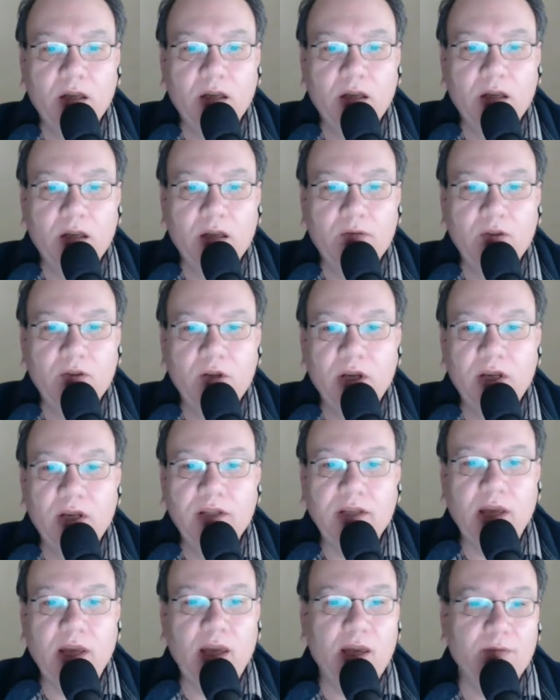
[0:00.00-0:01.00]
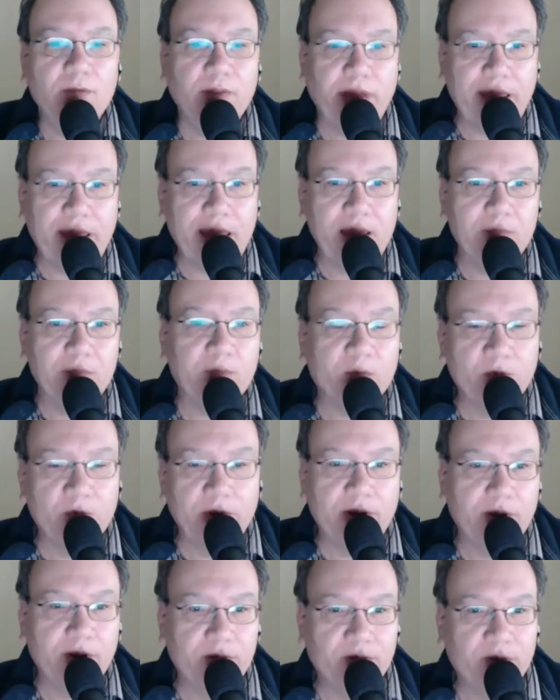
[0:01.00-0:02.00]
if you need to have an app
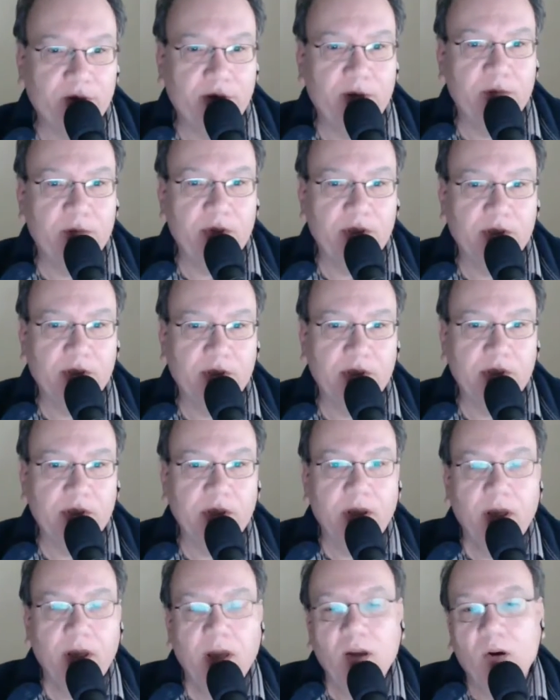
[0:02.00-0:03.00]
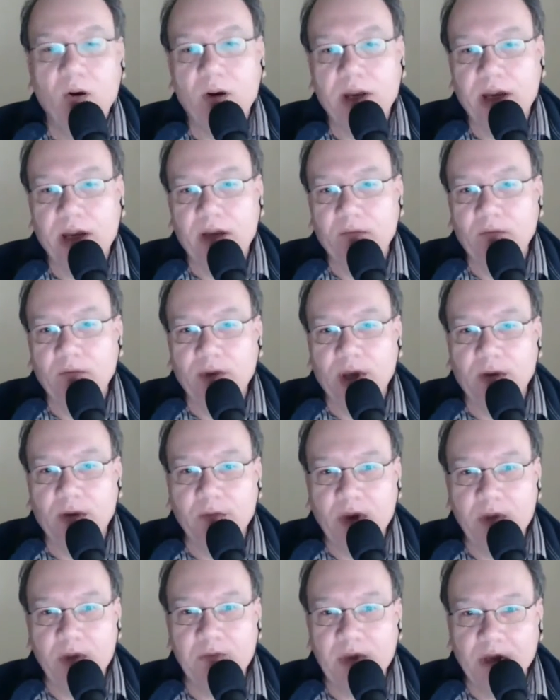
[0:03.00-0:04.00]
written for your business, okay, there
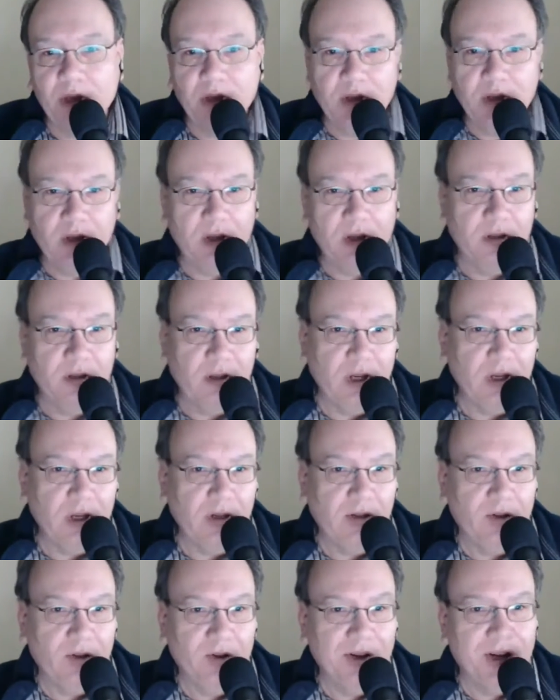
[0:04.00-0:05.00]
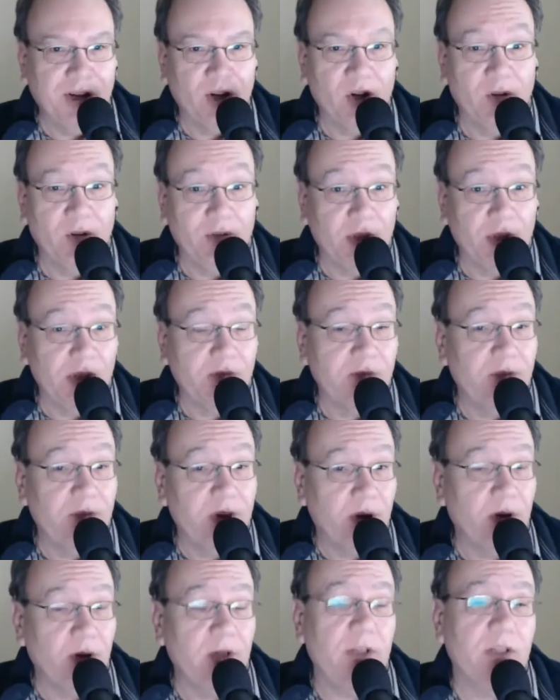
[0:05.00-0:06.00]
might be a learning curve that's
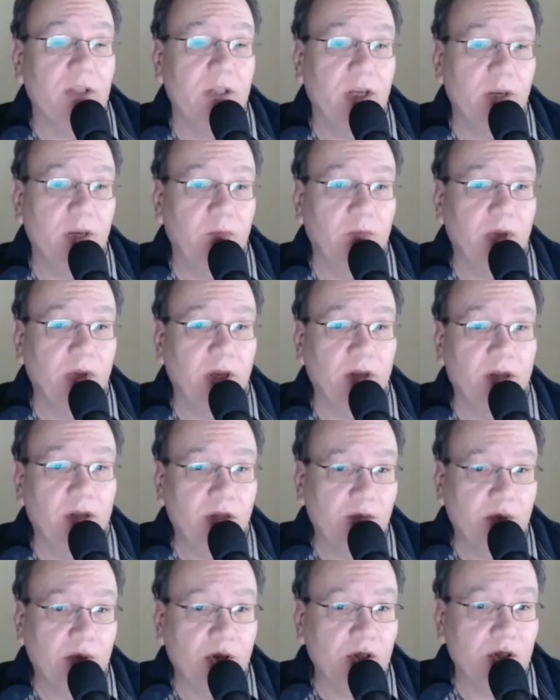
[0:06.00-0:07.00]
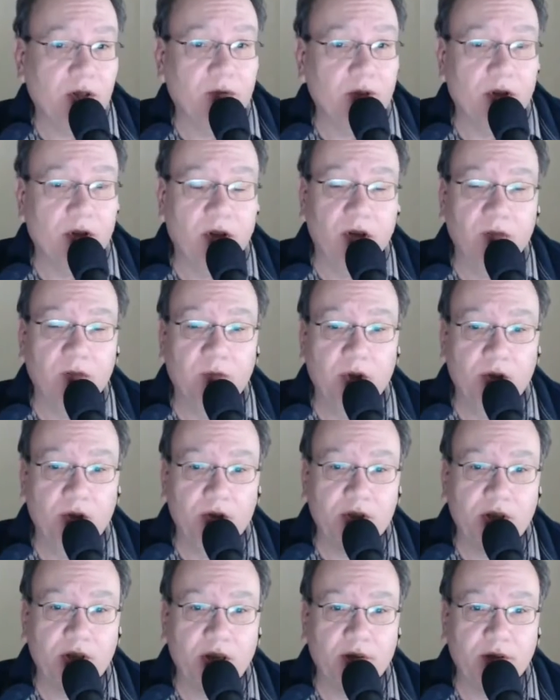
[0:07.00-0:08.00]
very steep, and especially if you're not computer
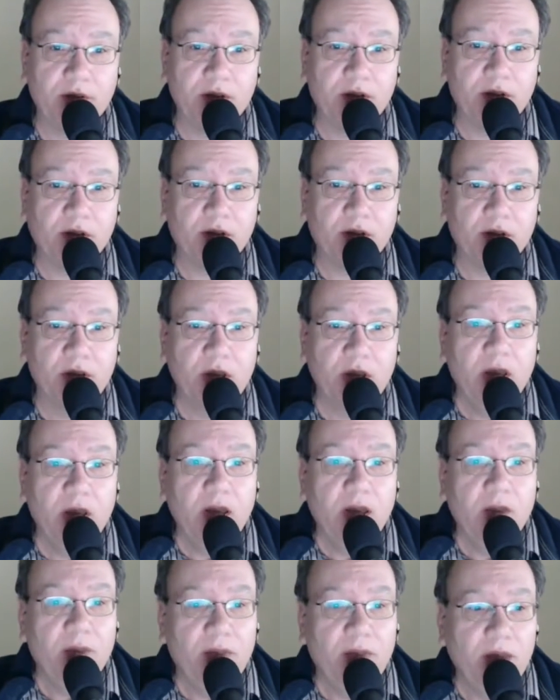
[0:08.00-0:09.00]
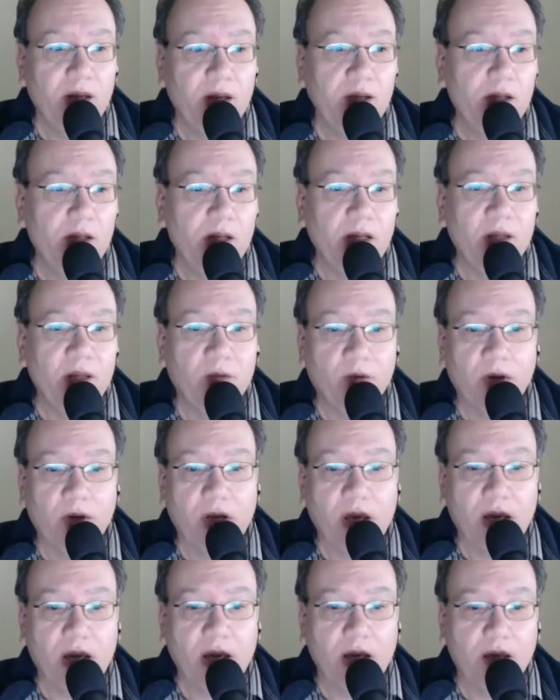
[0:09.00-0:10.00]
savvy at all. Then you need to
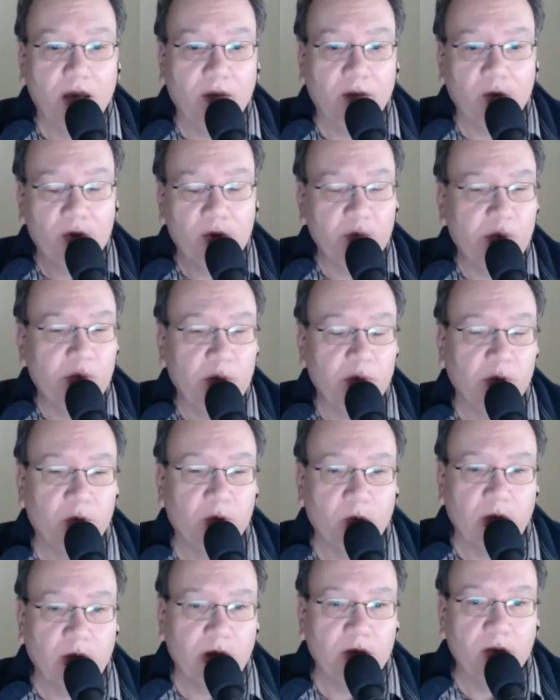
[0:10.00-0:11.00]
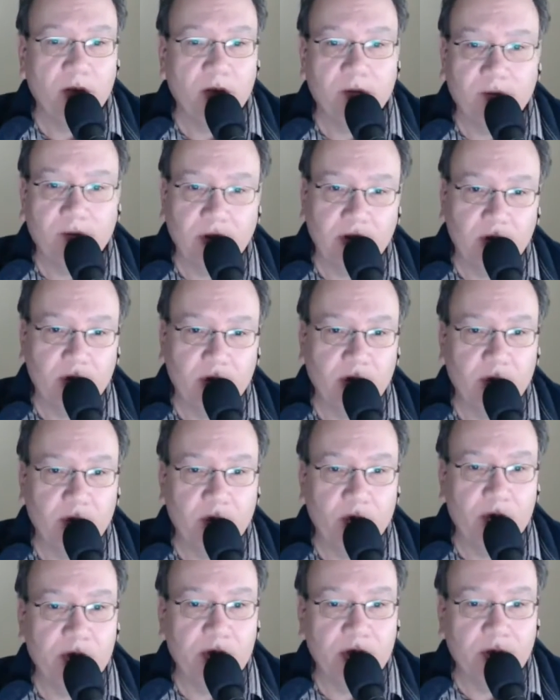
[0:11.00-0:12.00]
rely on those people around you to find the right person to